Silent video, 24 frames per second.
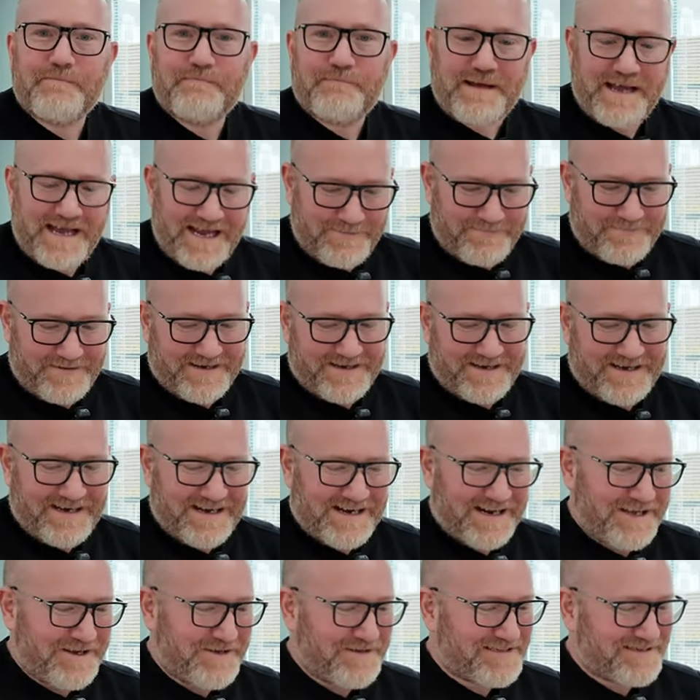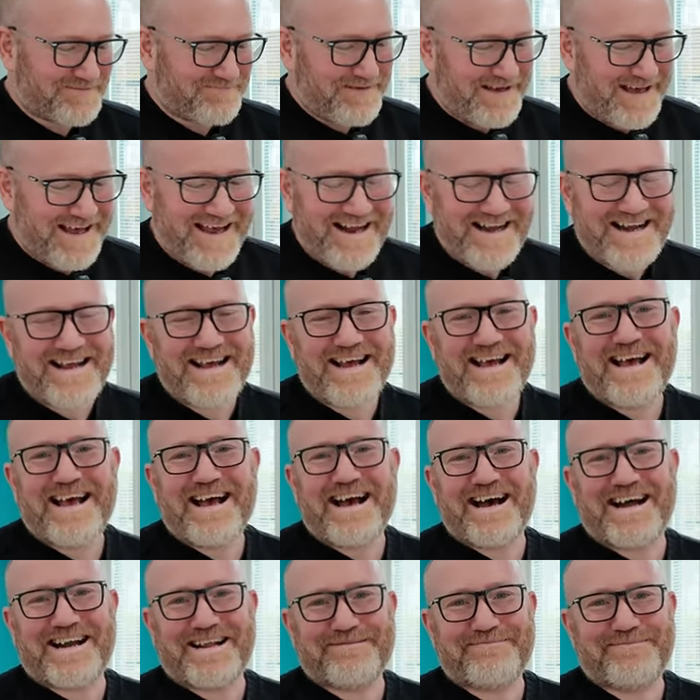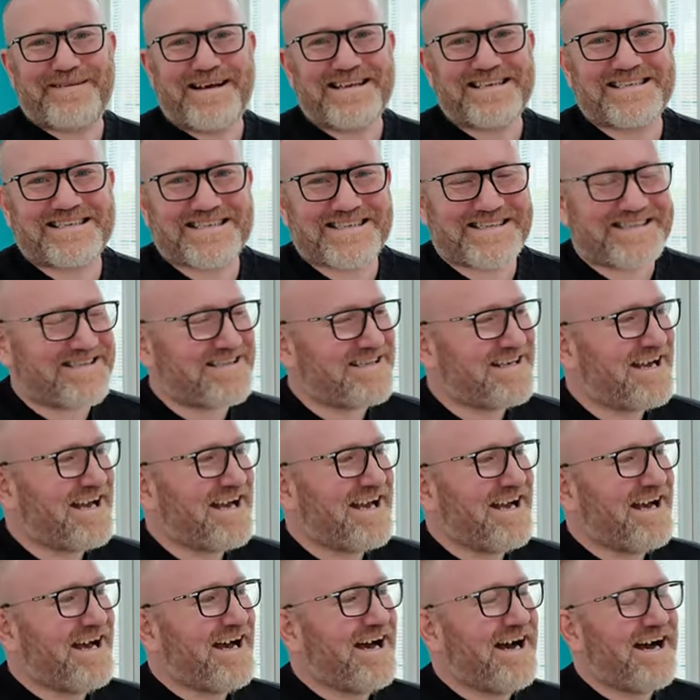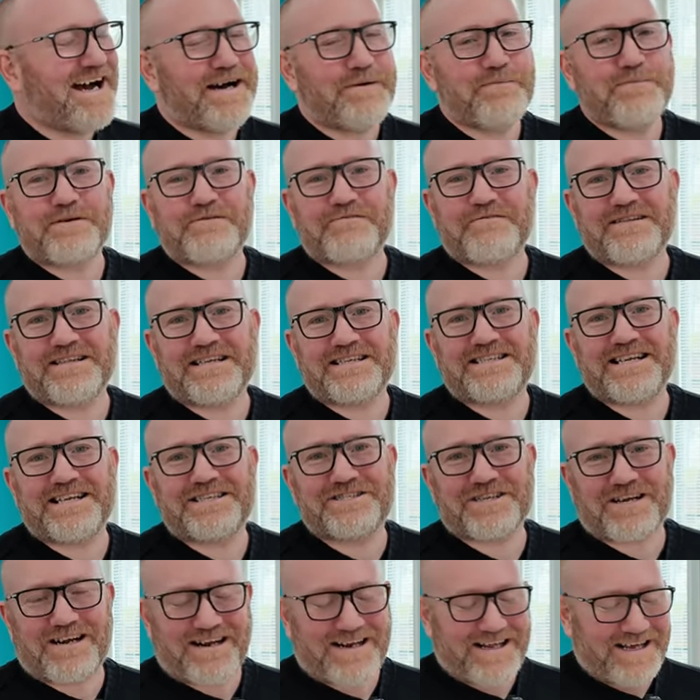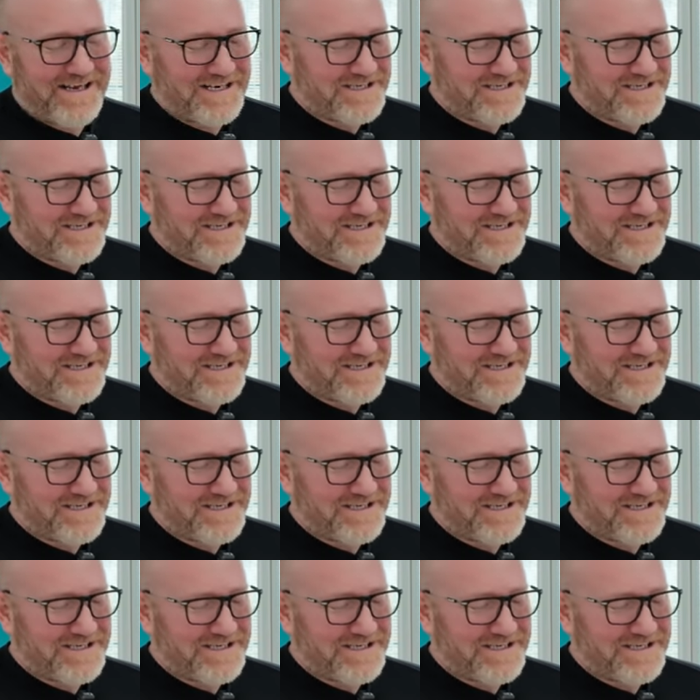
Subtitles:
paper and I use a pen and a pencil, and we're in the digital